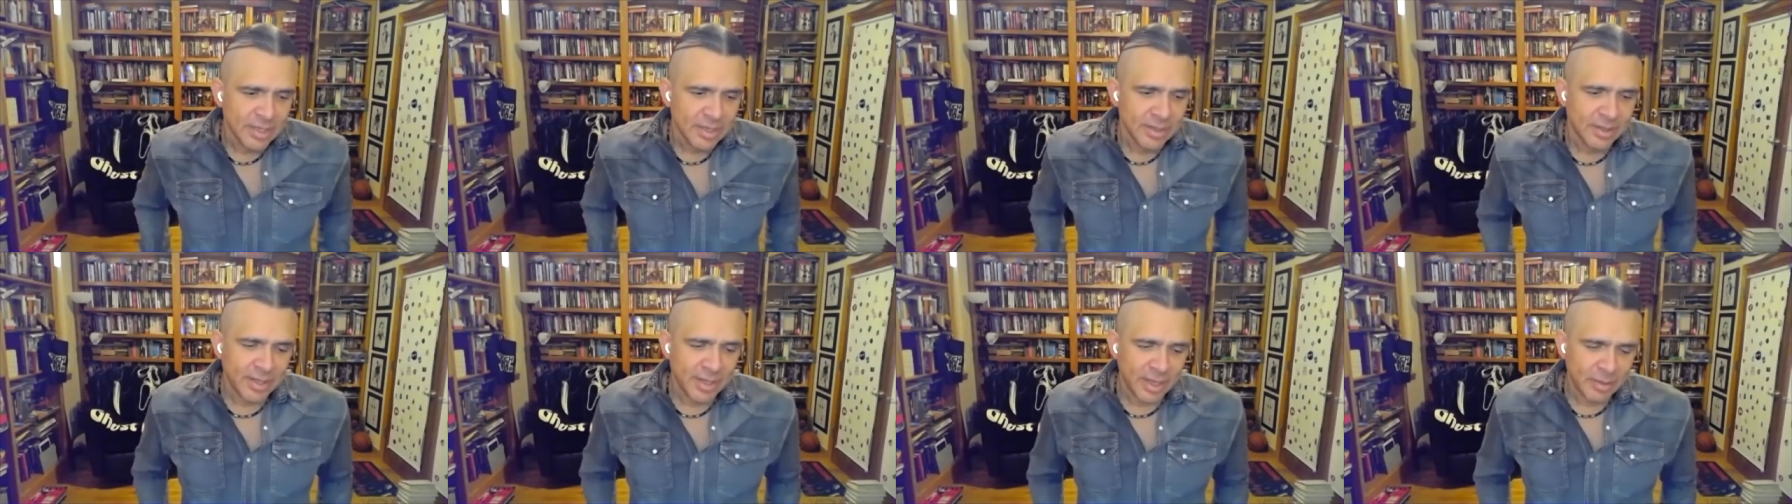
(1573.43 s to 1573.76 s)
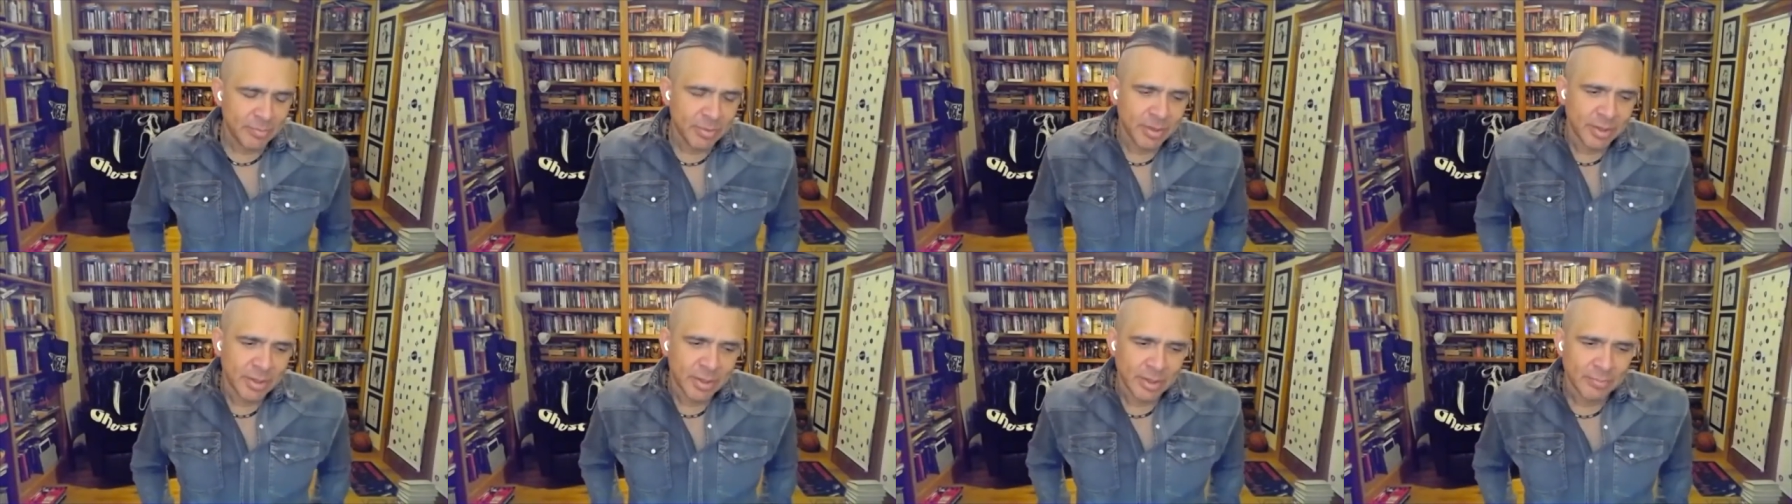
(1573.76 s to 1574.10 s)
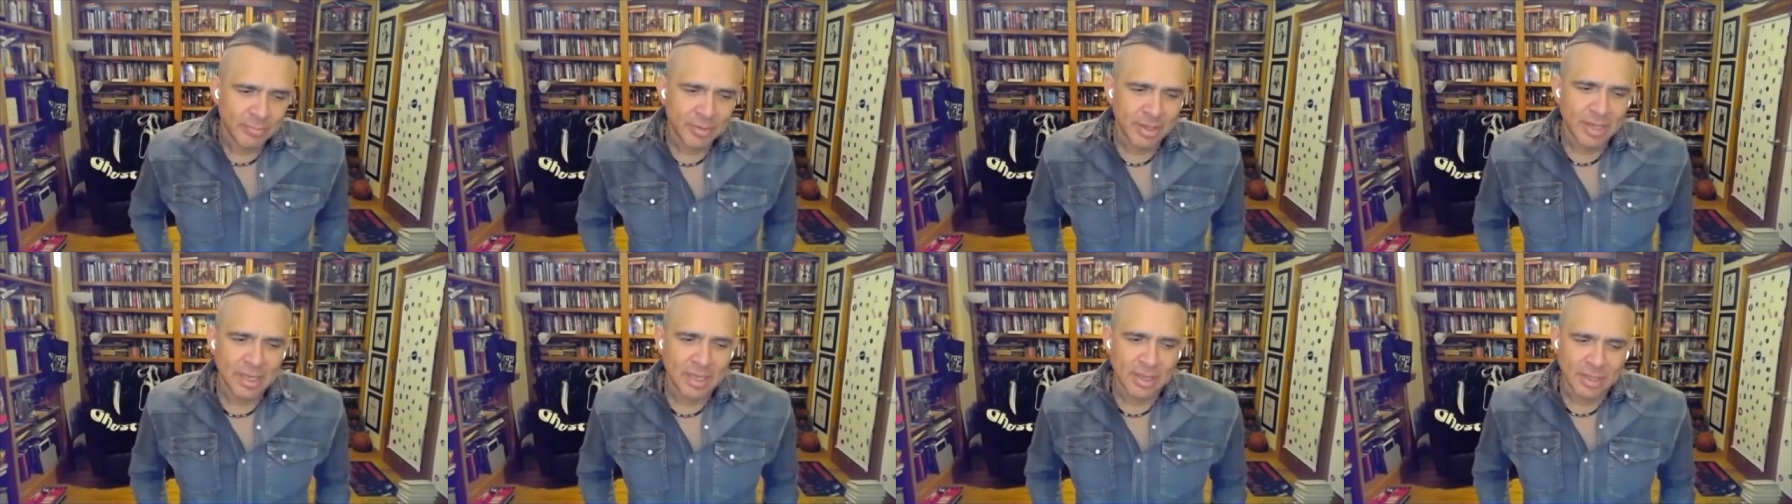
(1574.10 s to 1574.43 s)
they become
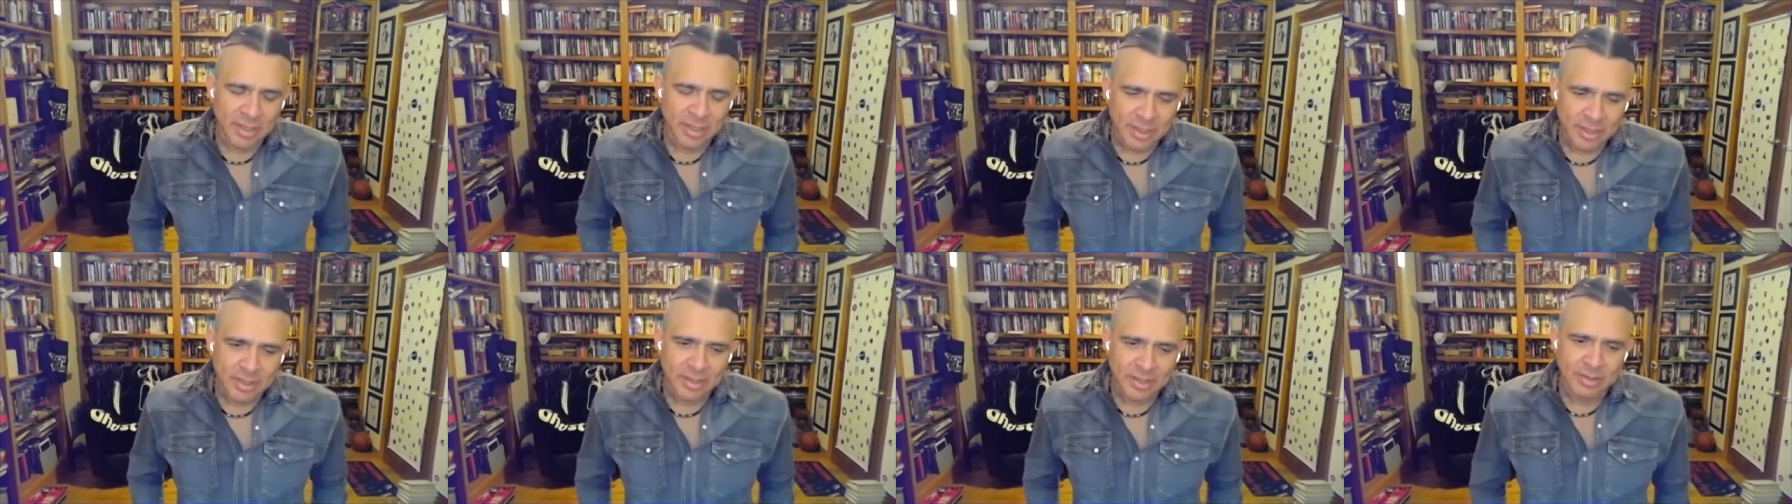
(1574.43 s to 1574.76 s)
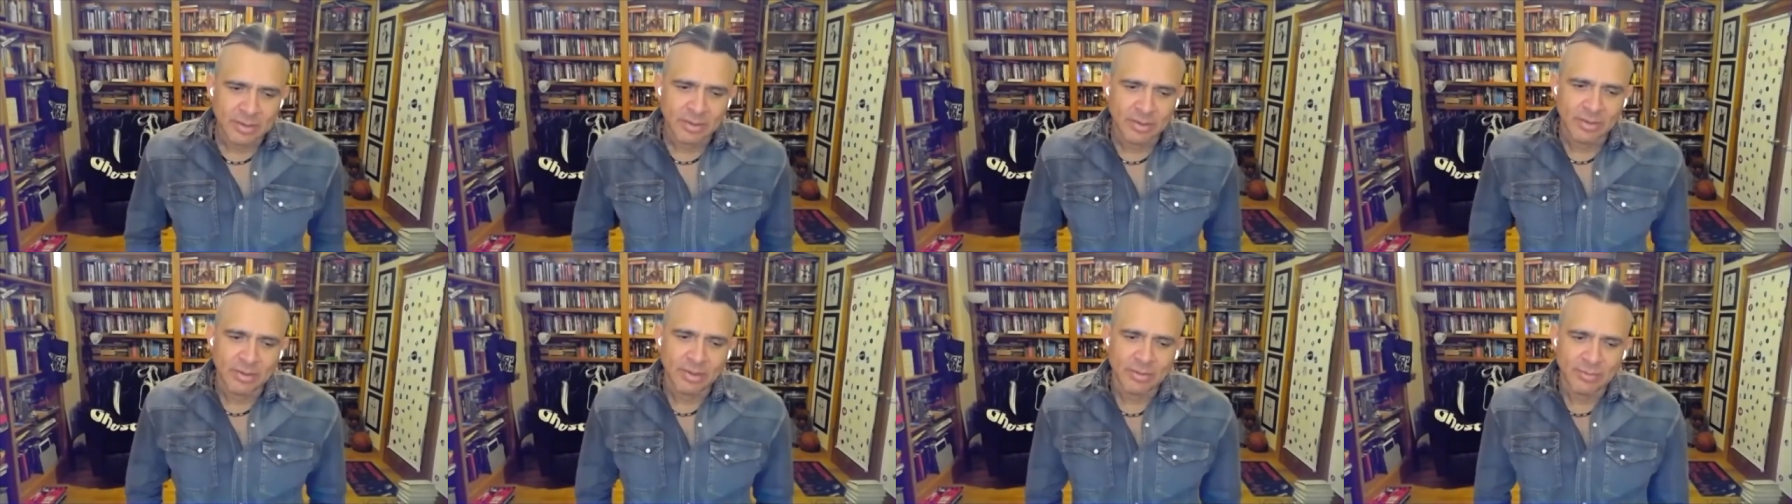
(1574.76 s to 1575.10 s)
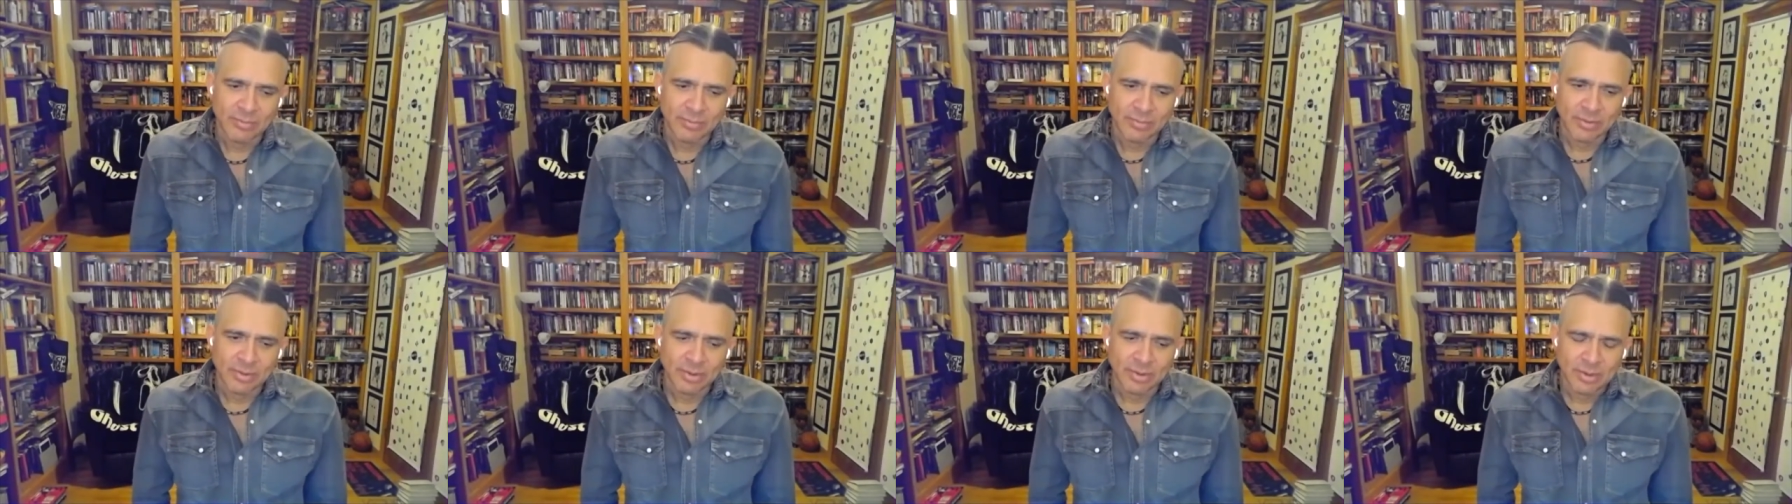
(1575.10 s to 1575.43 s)
a lens
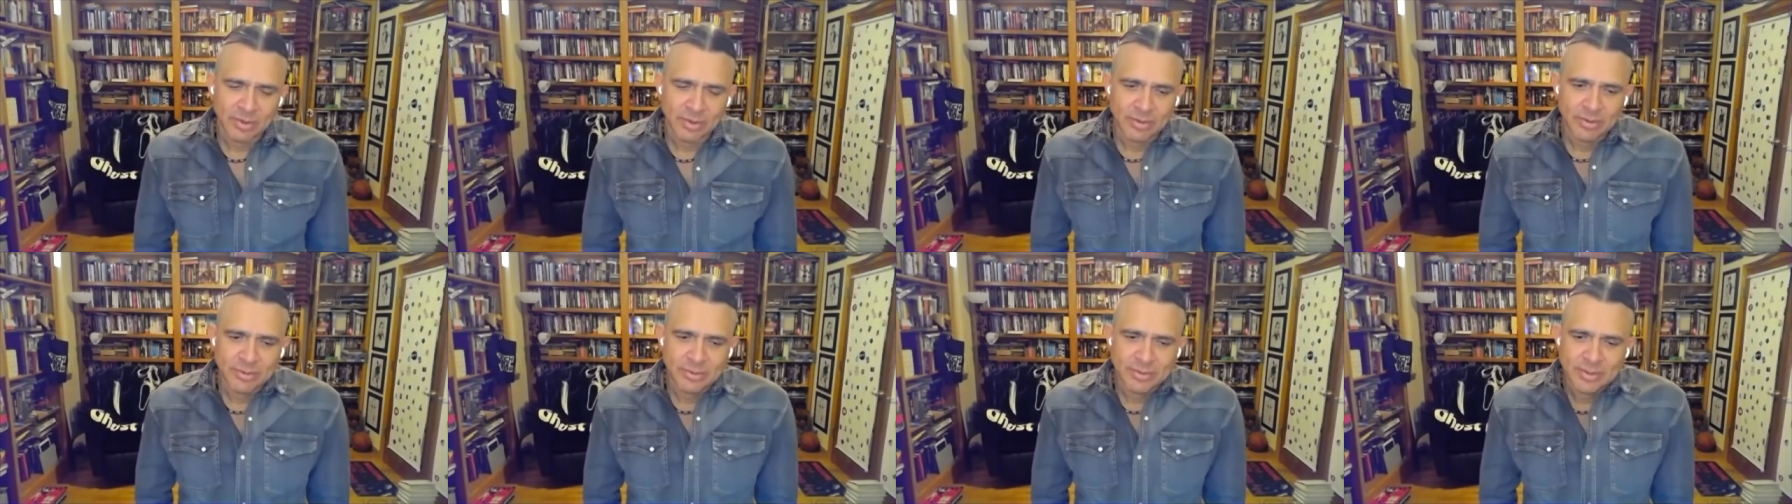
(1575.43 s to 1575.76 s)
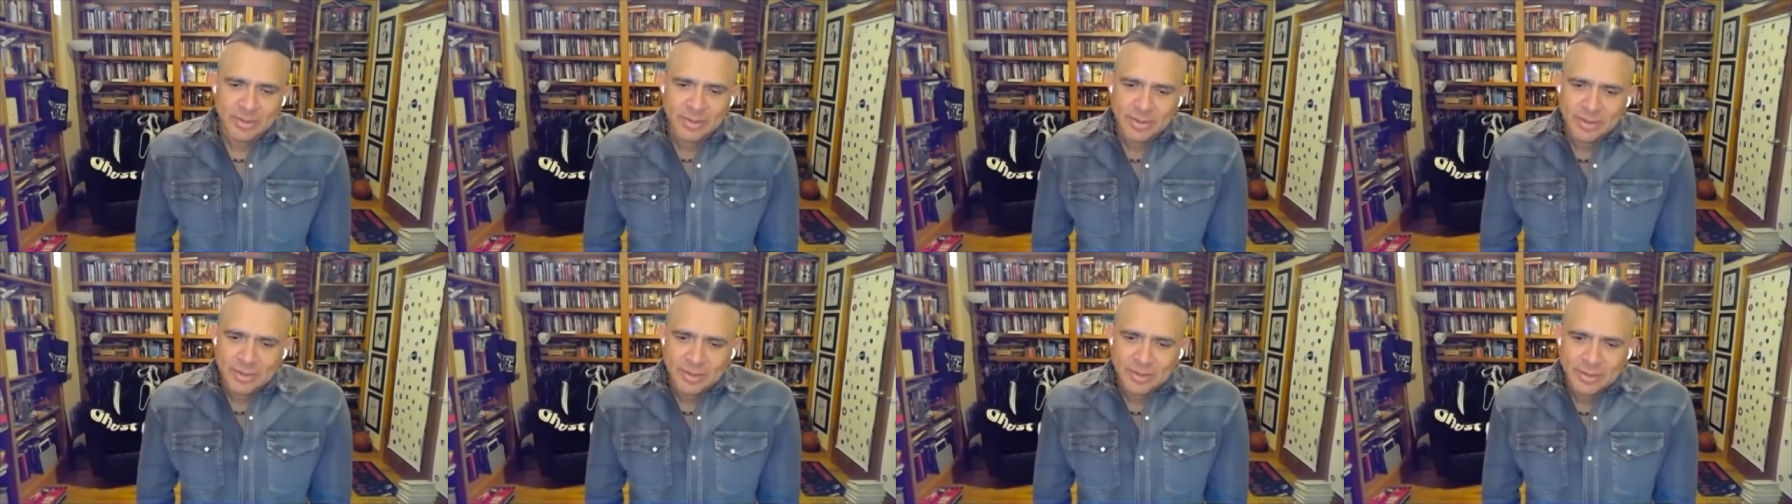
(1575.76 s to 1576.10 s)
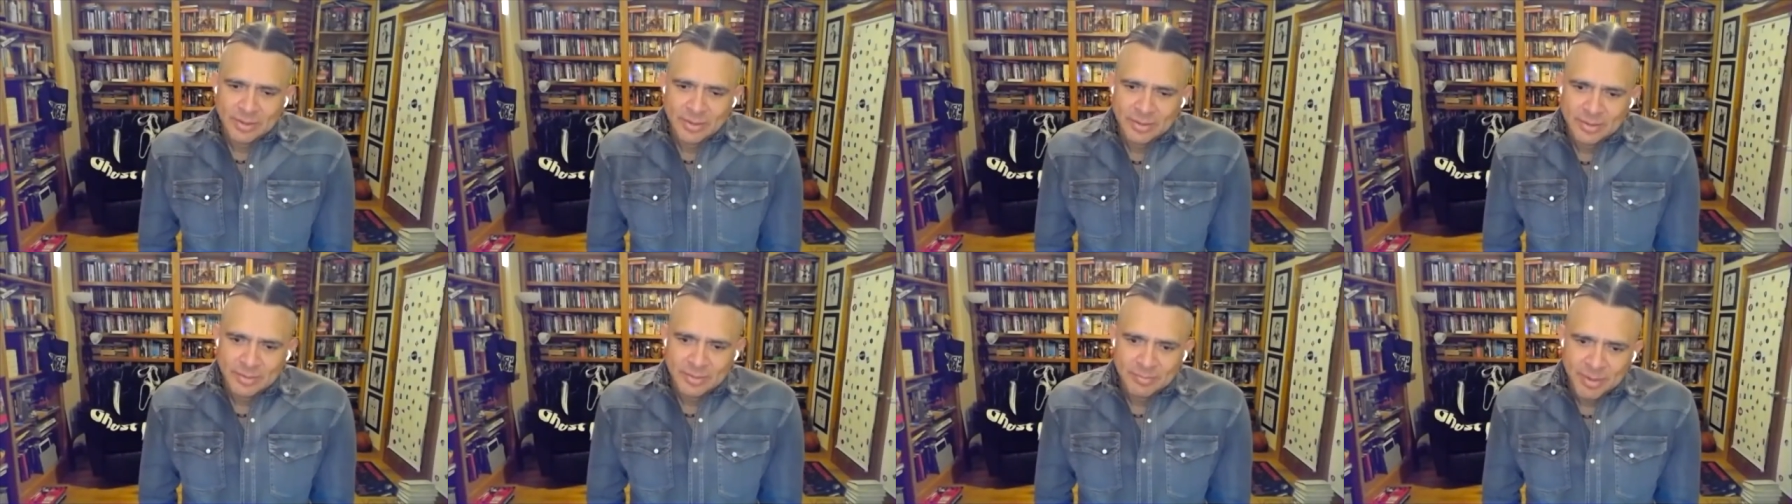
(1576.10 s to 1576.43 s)
for her to
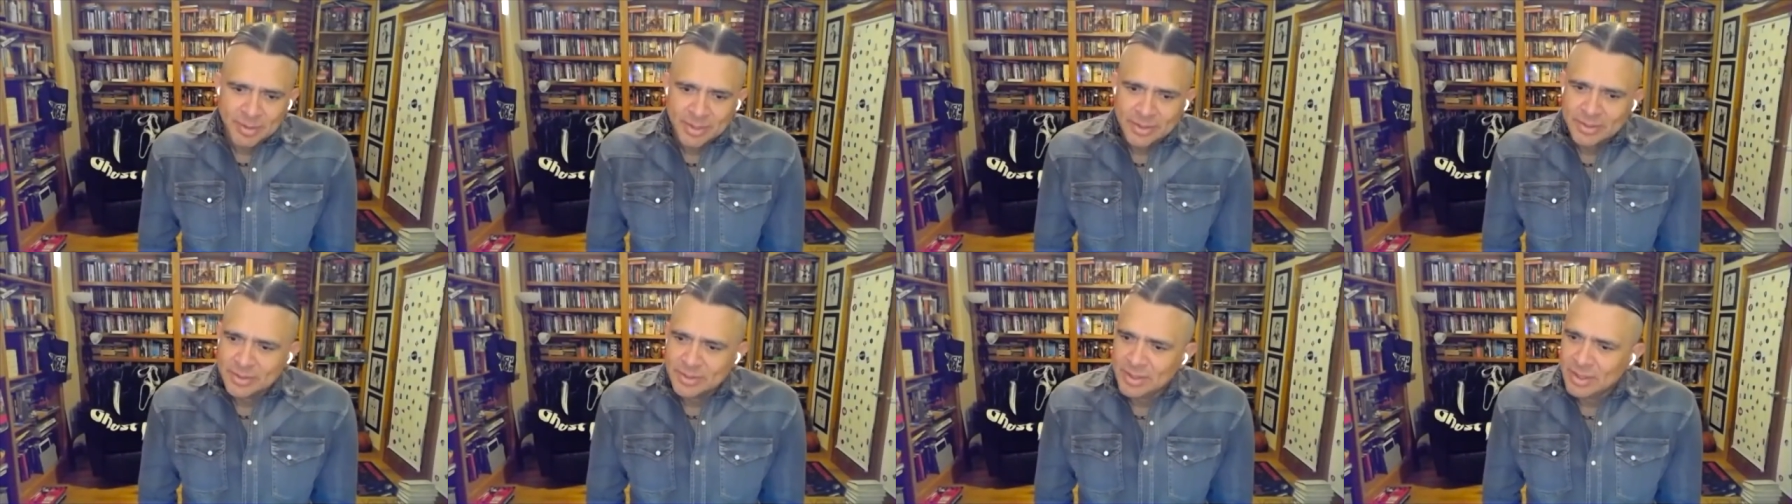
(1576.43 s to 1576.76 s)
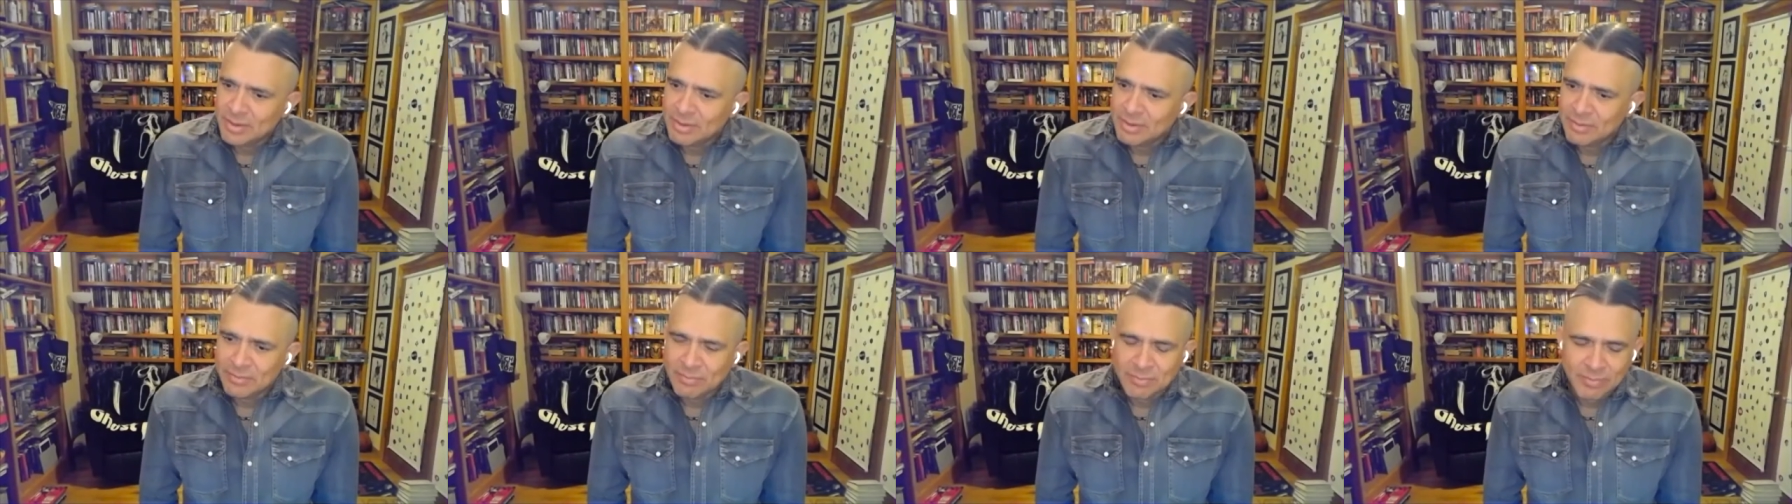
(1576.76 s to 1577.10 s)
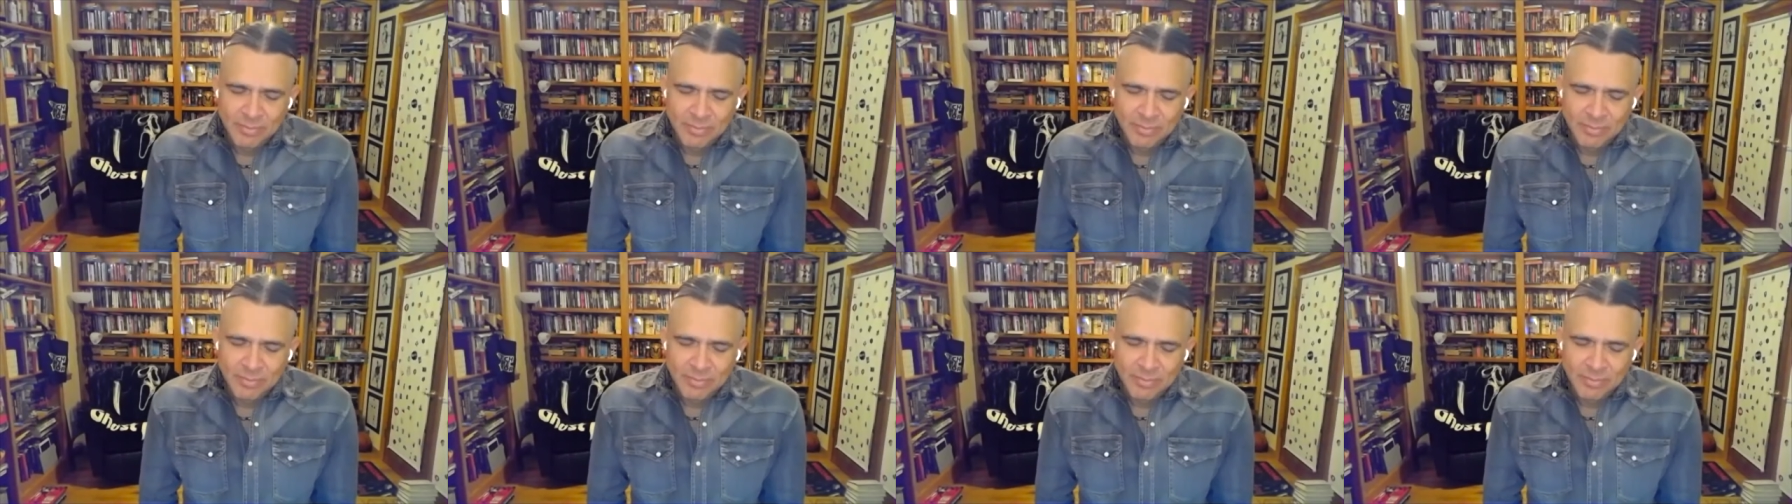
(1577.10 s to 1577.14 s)
make sense of